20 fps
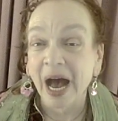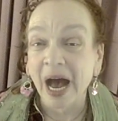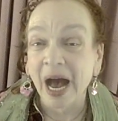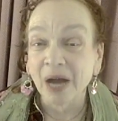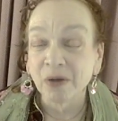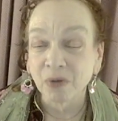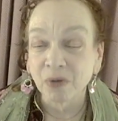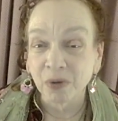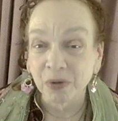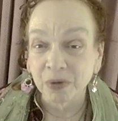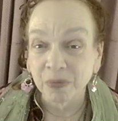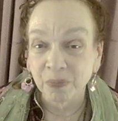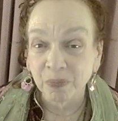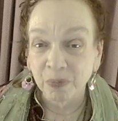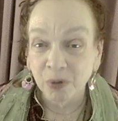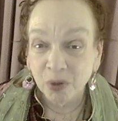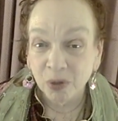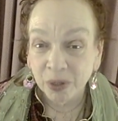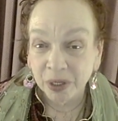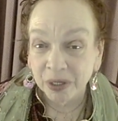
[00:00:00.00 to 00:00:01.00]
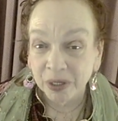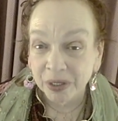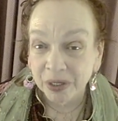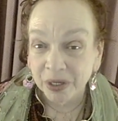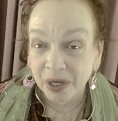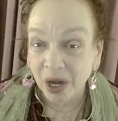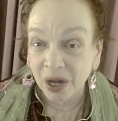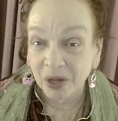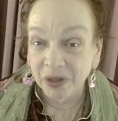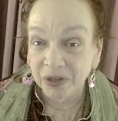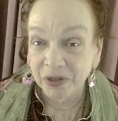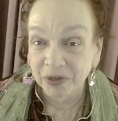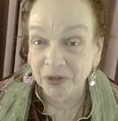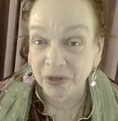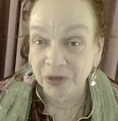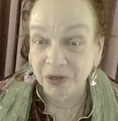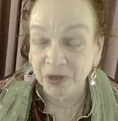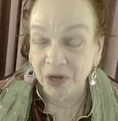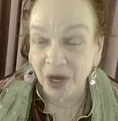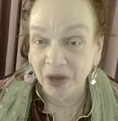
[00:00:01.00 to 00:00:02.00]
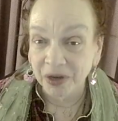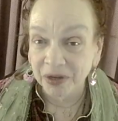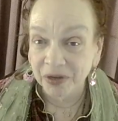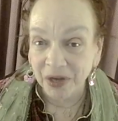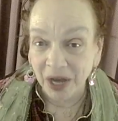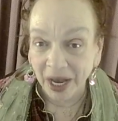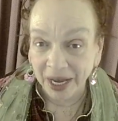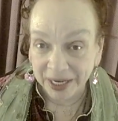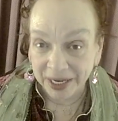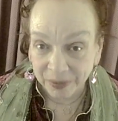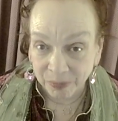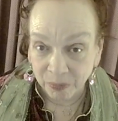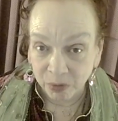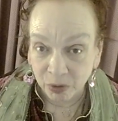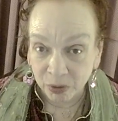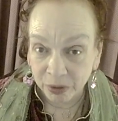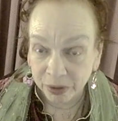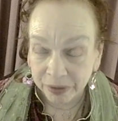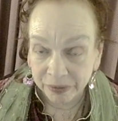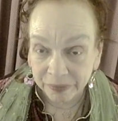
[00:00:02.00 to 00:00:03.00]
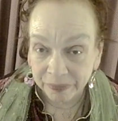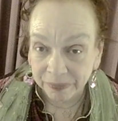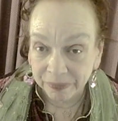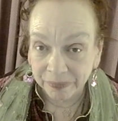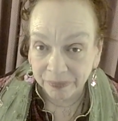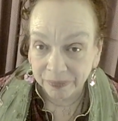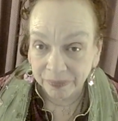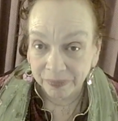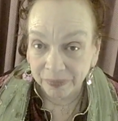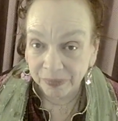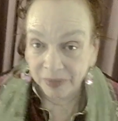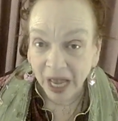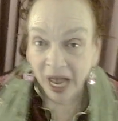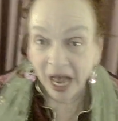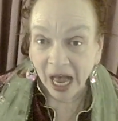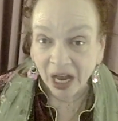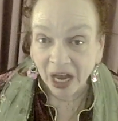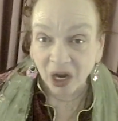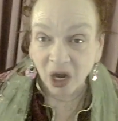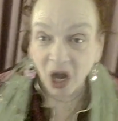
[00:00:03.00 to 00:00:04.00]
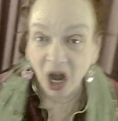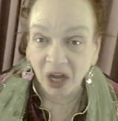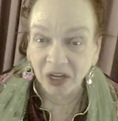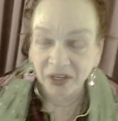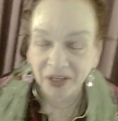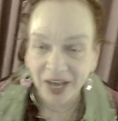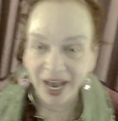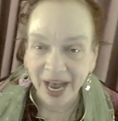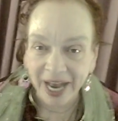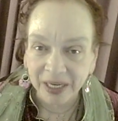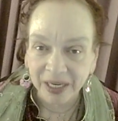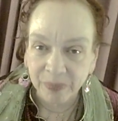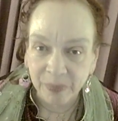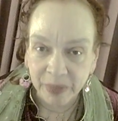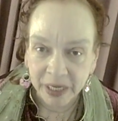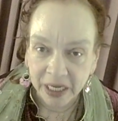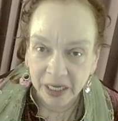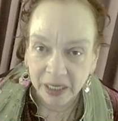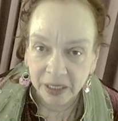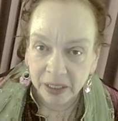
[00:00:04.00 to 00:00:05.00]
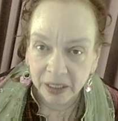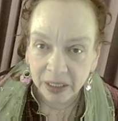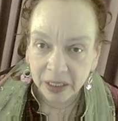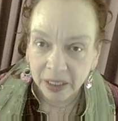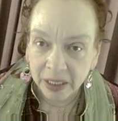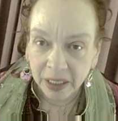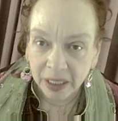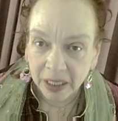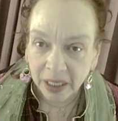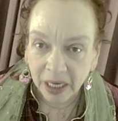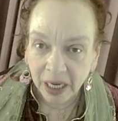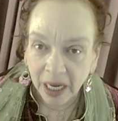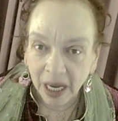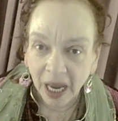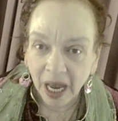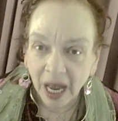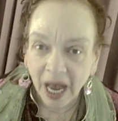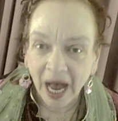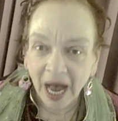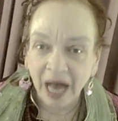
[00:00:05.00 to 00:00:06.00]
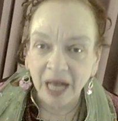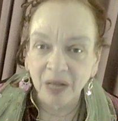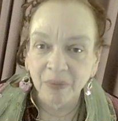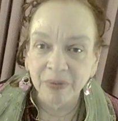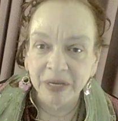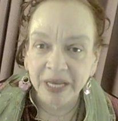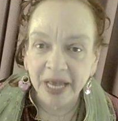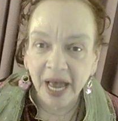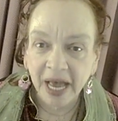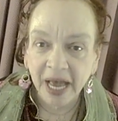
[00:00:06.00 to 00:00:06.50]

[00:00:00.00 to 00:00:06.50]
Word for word: I wrote a book called This Is Not a Diet Book. Contact me. I'll be